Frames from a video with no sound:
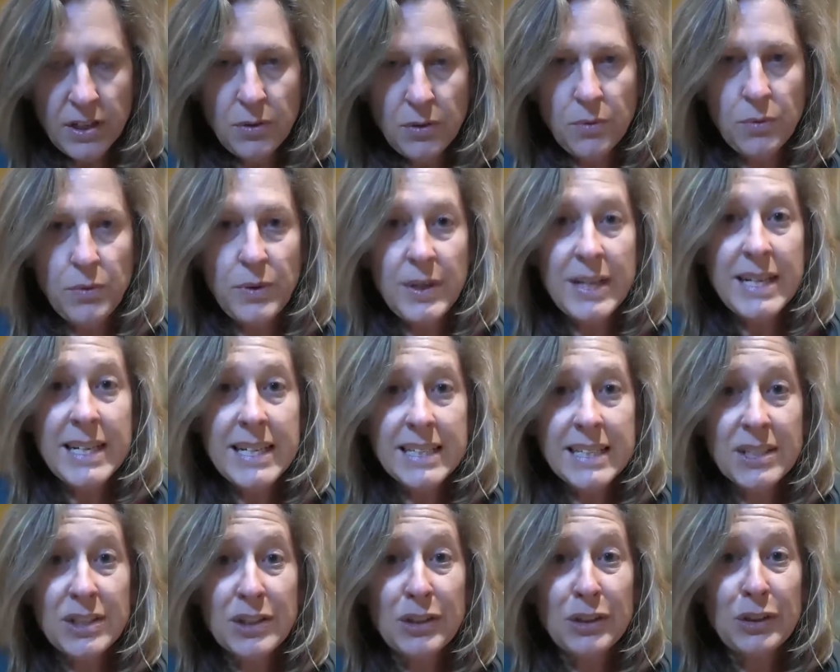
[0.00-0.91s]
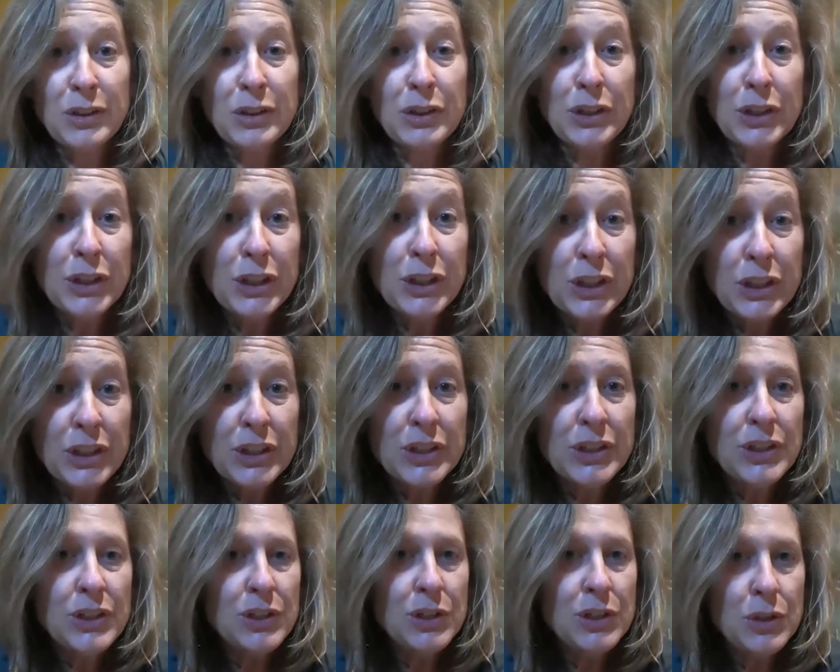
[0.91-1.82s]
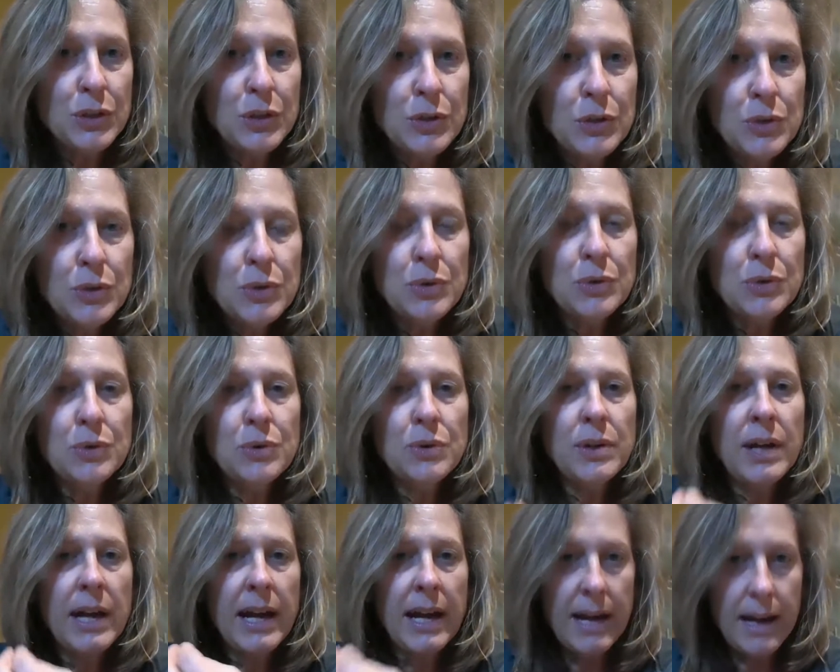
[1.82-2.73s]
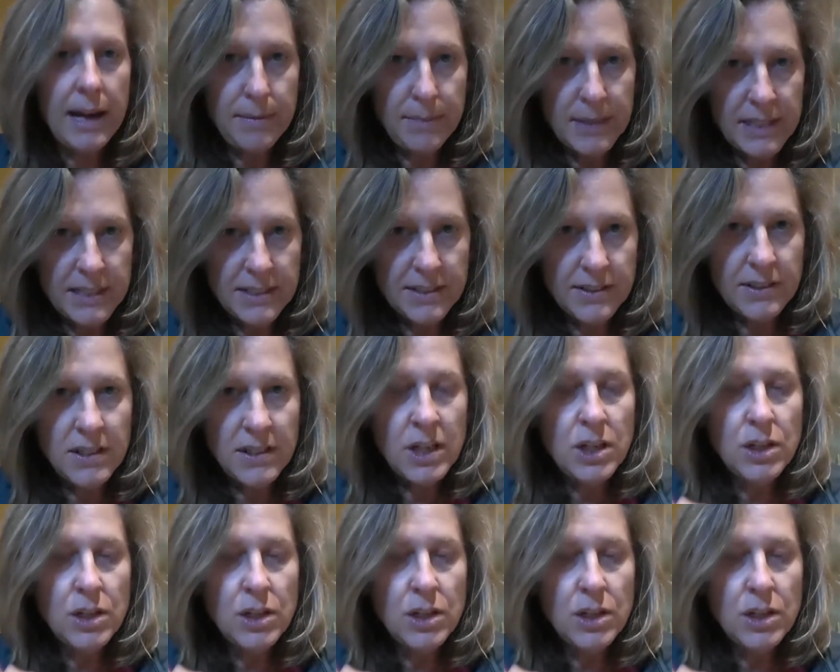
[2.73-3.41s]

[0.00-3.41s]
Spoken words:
we get to learn new habits,